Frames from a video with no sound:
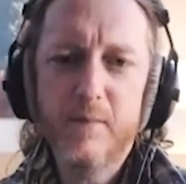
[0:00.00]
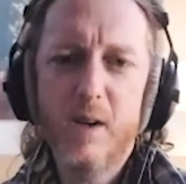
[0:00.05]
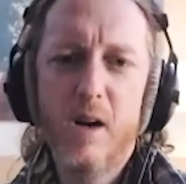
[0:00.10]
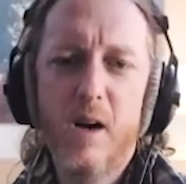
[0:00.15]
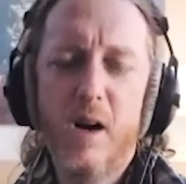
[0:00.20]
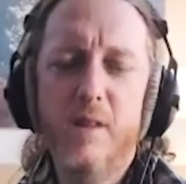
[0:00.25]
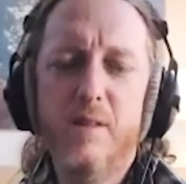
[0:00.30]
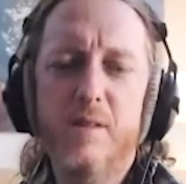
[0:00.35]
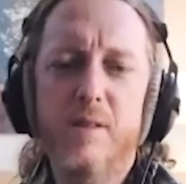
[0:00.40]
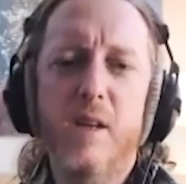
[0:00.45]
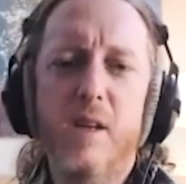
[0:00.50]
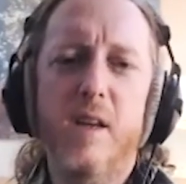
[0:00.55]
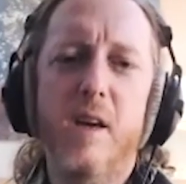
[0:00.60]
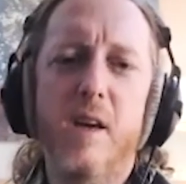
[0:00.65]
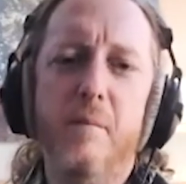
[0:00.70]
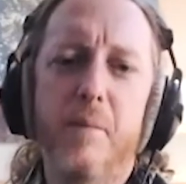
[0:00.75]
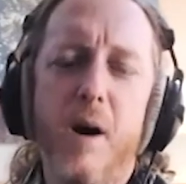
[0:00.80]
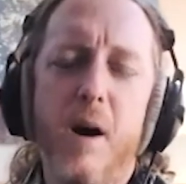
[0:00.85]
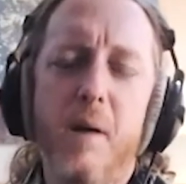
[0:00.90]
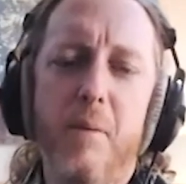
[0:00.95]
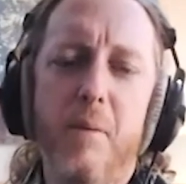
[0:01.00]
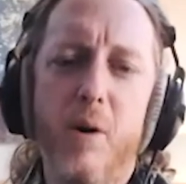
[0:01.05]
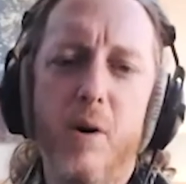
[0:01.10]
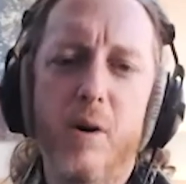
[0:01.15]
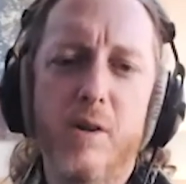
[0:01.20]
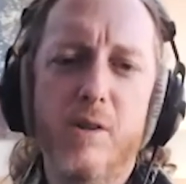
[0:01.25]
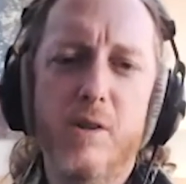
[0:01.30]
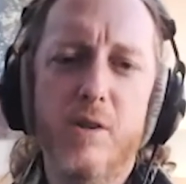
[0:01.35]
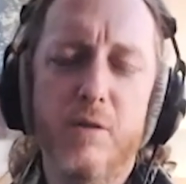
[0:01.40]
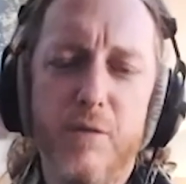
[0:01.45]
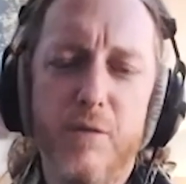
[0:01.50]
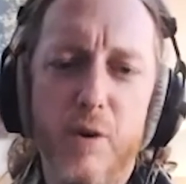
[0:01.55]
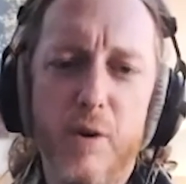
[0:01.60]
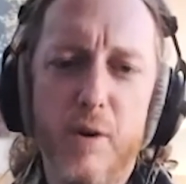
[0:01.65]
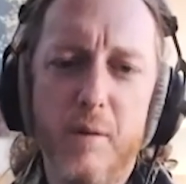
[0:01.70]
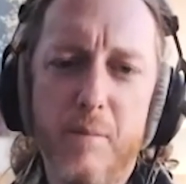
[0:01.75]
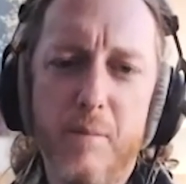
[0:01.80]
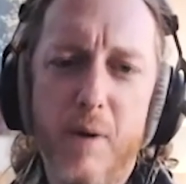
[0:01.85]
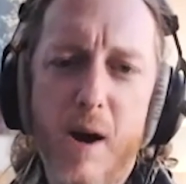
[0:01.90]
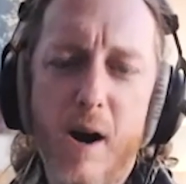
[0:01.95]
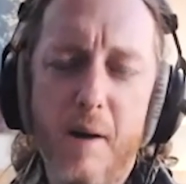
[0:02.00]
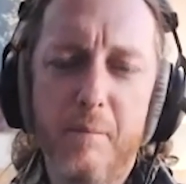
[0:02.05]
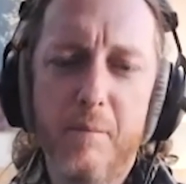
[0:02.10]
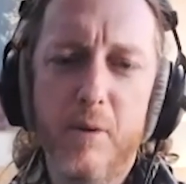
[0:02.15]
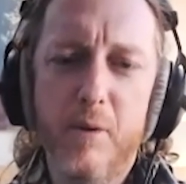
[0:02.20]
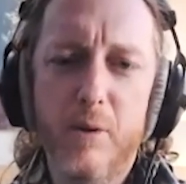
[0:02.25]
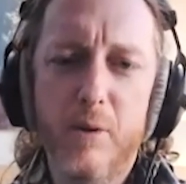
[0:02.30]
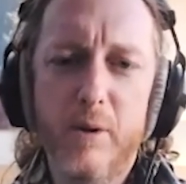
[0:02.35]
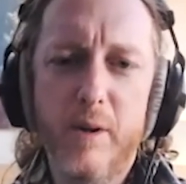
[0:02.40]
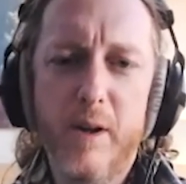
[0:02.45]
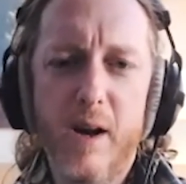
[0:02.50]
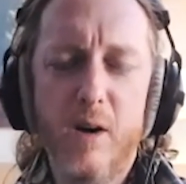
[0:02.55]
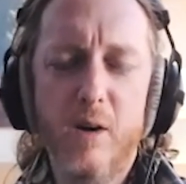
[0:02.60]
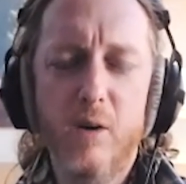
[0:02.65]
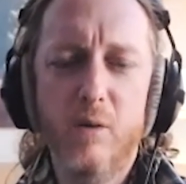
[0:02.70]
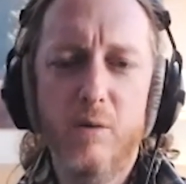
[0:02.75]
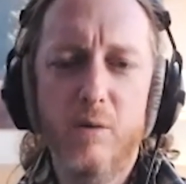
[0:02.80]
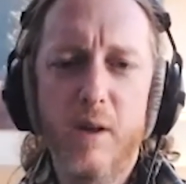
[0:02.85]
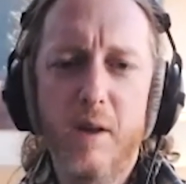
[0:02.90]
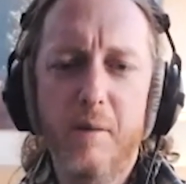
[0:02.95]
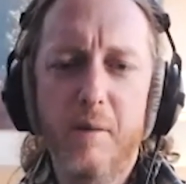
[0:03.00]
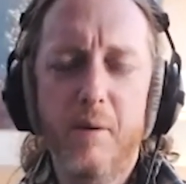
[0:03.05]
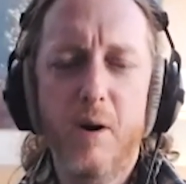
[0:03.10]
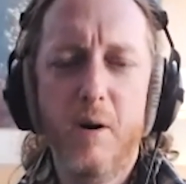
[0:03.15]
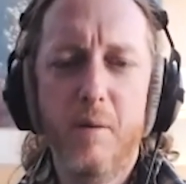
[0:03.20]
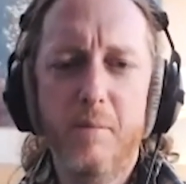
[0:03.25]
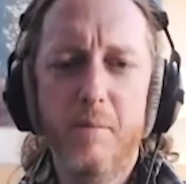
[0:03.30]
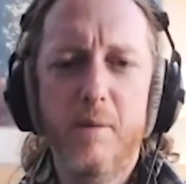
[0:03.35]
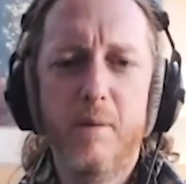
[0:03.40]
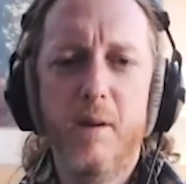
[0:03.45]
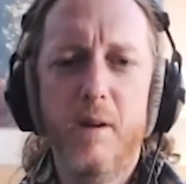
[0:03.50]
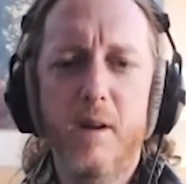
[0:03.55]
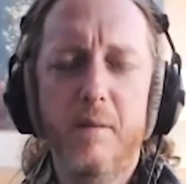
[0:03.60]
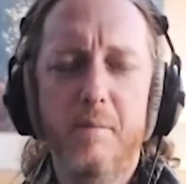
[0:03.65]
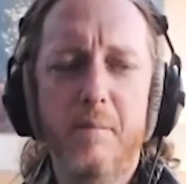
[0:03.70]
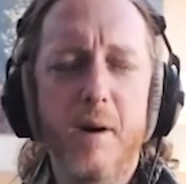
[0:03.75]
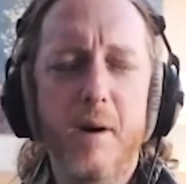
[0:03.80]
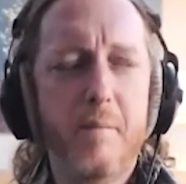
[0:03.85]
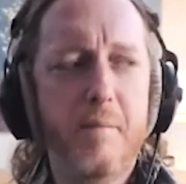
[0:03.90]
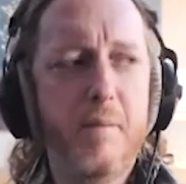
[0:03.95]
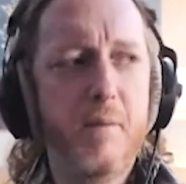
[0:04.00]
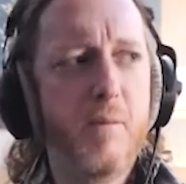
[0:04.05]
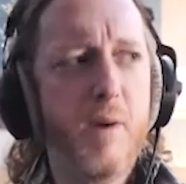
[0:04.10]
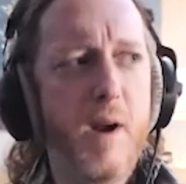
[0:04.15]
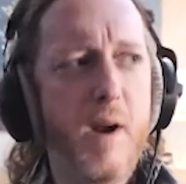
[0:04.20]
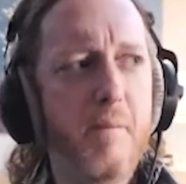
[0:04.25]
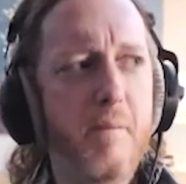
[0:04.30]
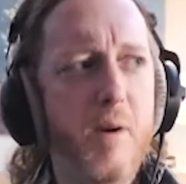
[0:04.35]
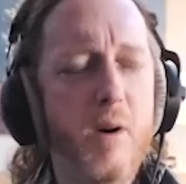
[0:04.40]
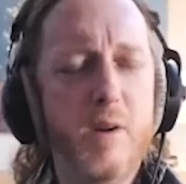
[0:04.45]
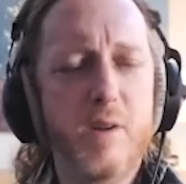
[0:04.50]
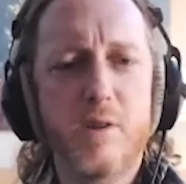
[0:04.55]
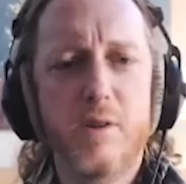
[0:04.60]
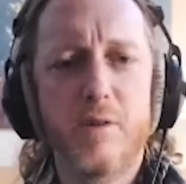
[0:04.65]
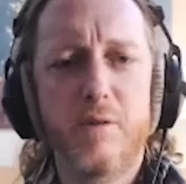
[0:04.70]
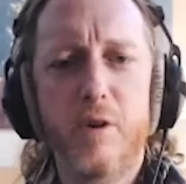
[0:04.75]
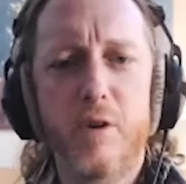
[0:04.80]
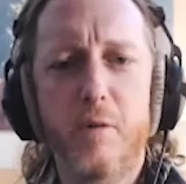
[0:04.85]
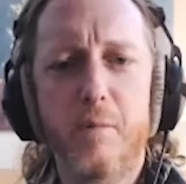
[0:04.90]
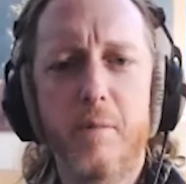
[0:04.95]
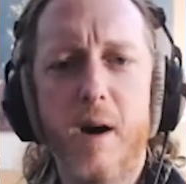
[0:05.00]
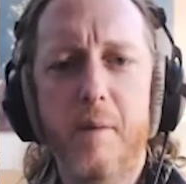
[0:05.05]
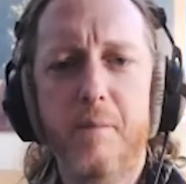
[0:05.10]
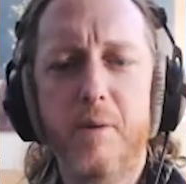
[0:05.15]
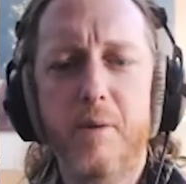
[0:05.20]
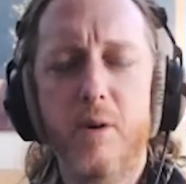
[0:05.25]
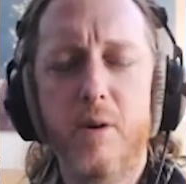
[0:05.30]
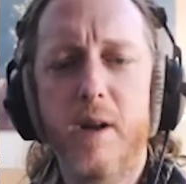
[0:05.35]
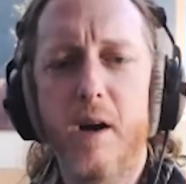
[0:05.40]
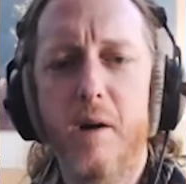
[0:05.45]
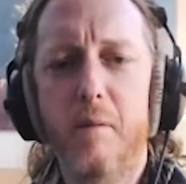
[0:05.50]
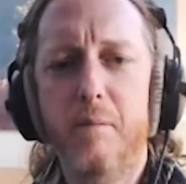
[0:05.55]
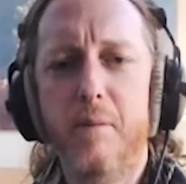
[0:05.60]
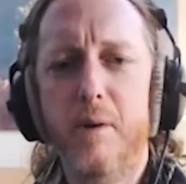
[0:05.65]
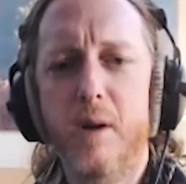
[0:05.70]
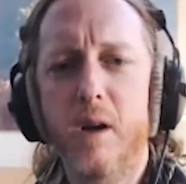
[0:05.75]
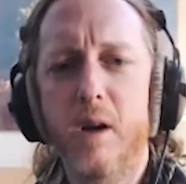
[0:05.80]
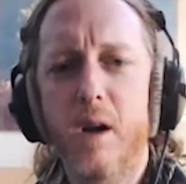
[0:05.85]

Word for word: Mm. I think hip hop artists are very popular now. Hip hop, hip hop, and rap artists are very popular now.